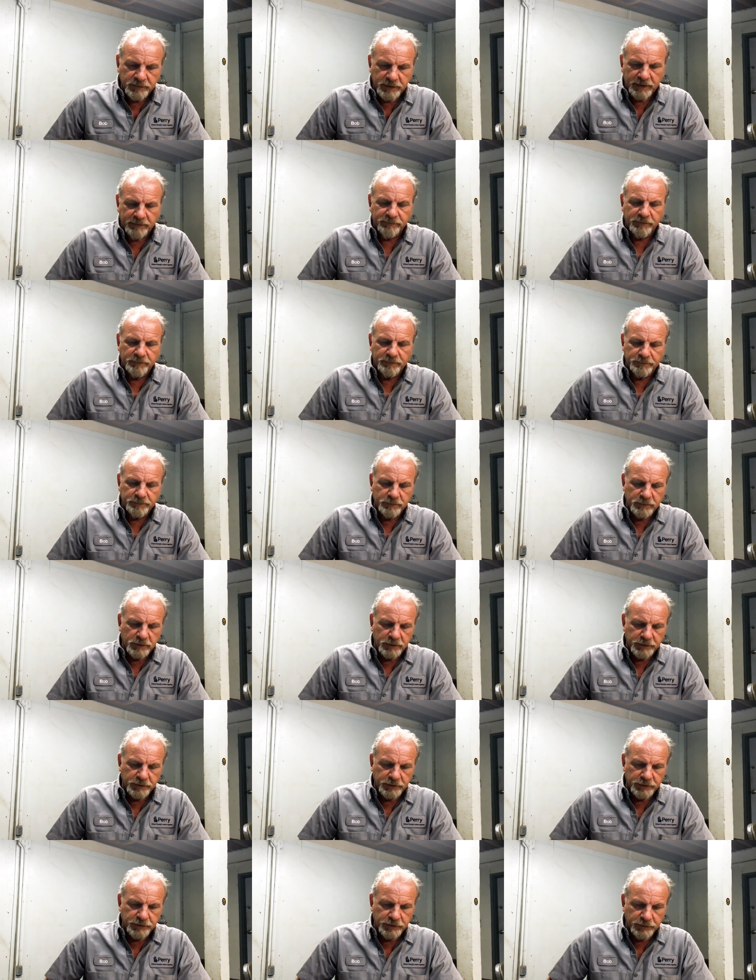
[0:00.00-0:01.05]
didn't have a
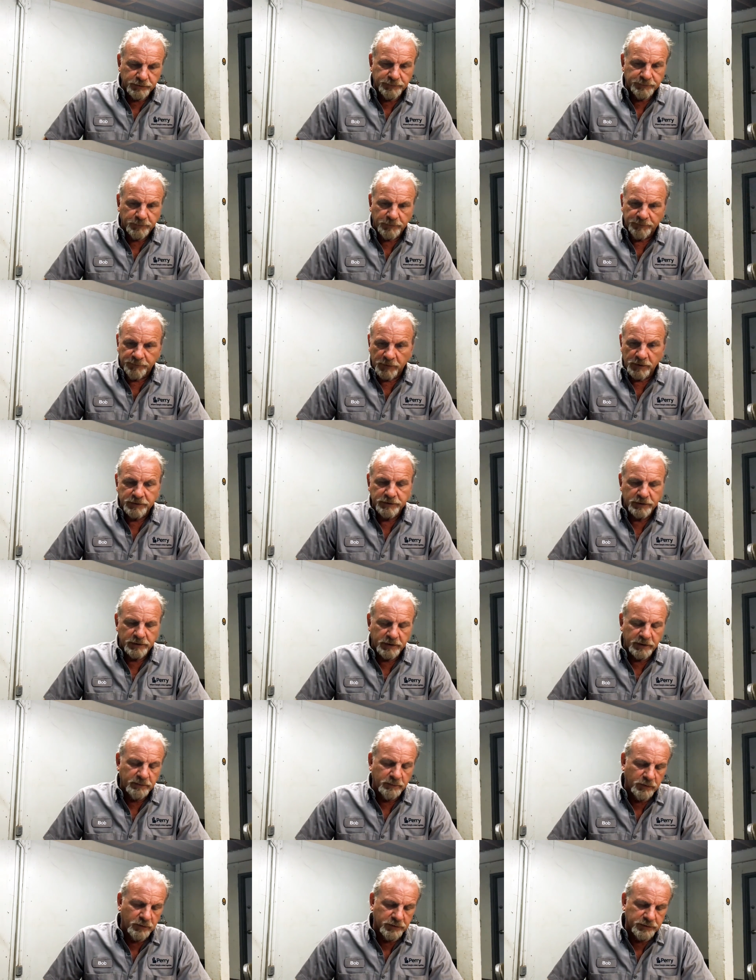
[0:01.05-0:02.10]
good useful
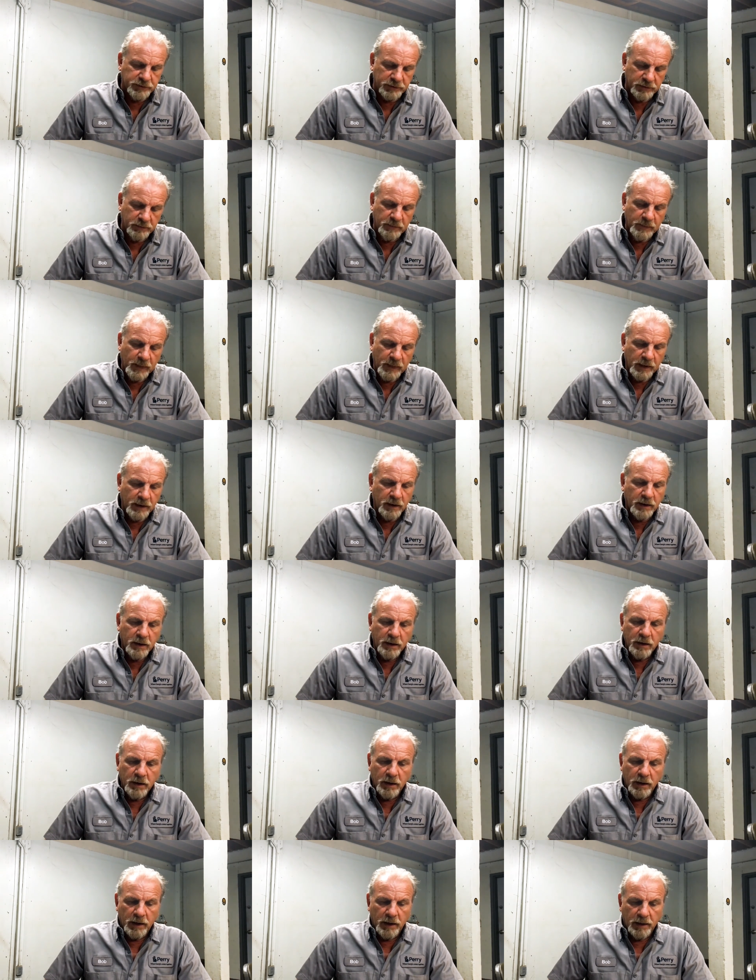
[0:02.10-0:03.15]
function anymore. So
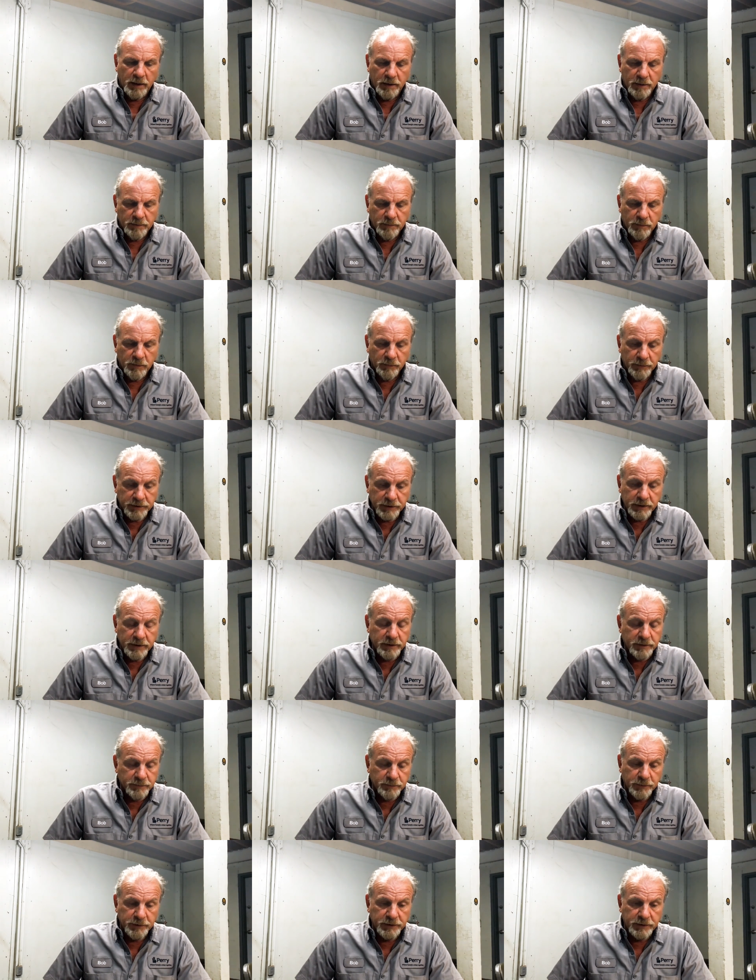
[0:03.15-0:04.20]
what we
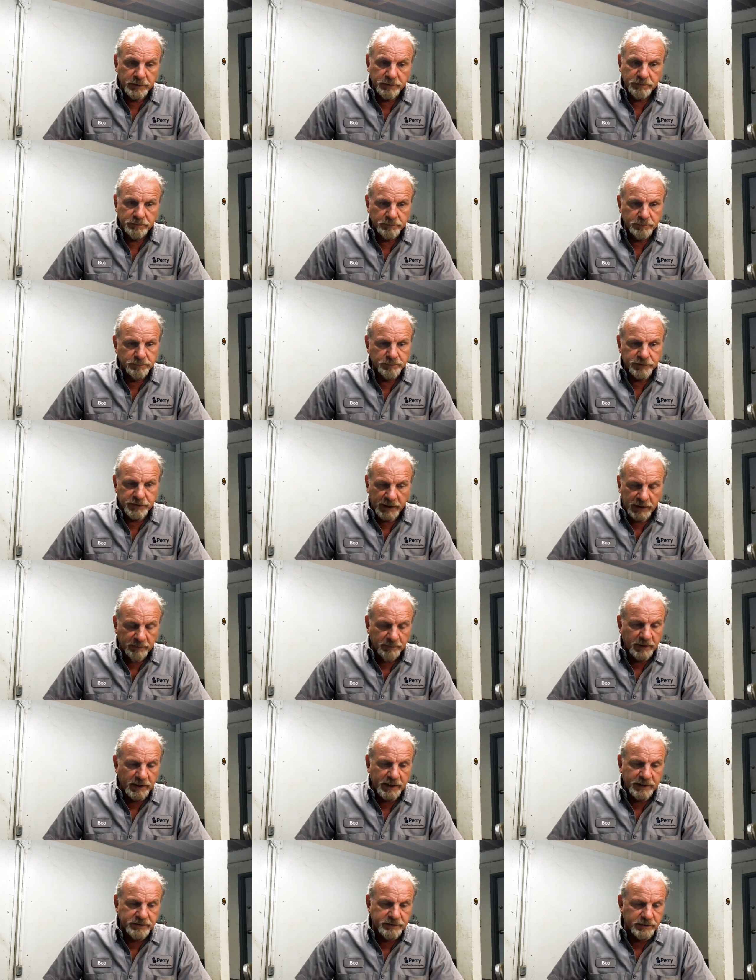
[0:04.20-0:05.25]
did is we
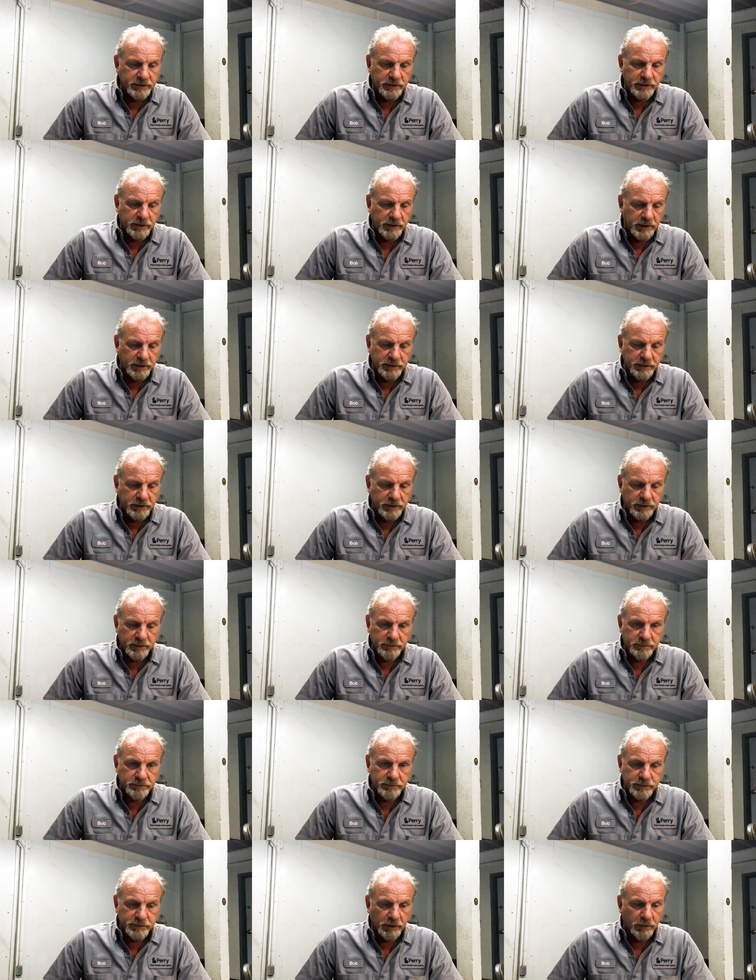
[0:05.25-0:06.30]
sandblasted it and did
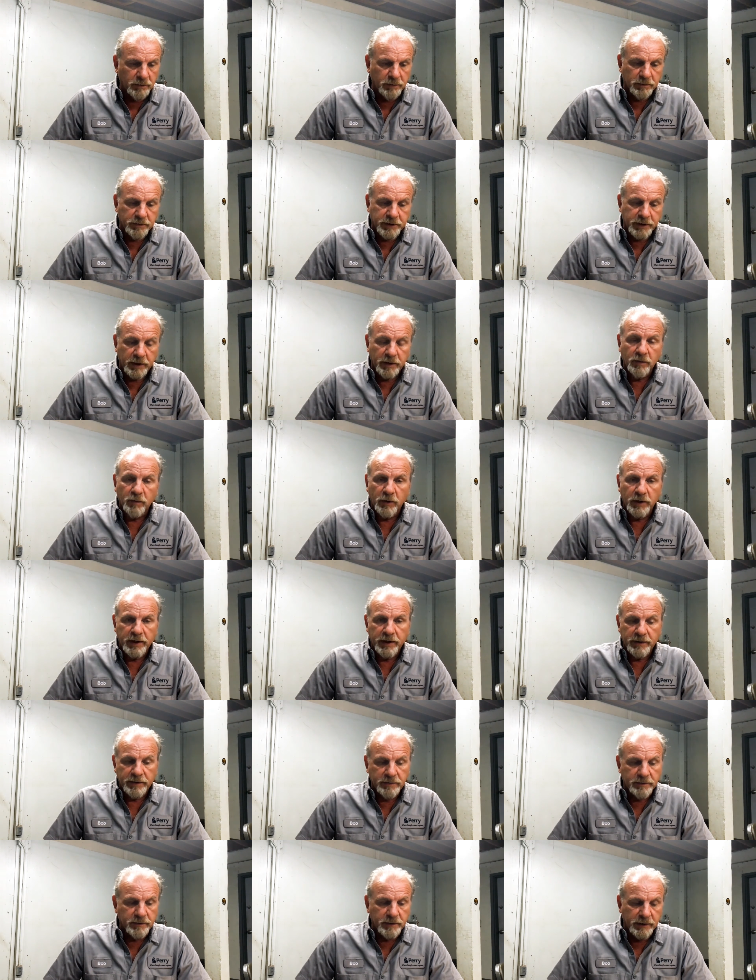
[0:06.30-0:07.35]
a total
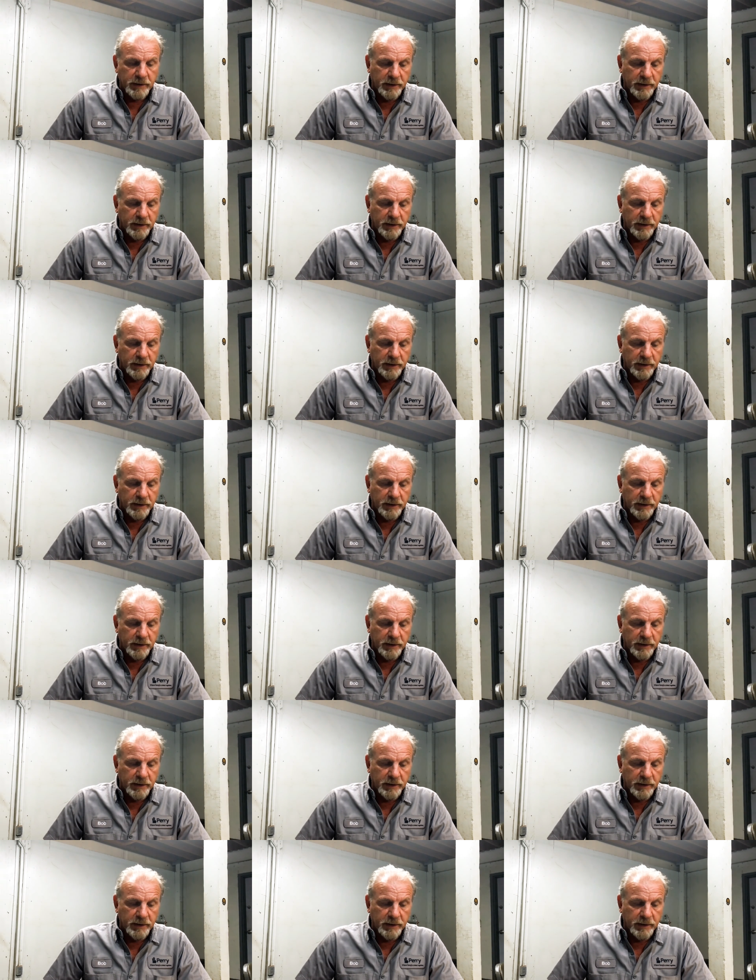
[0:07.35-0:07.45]
cutaway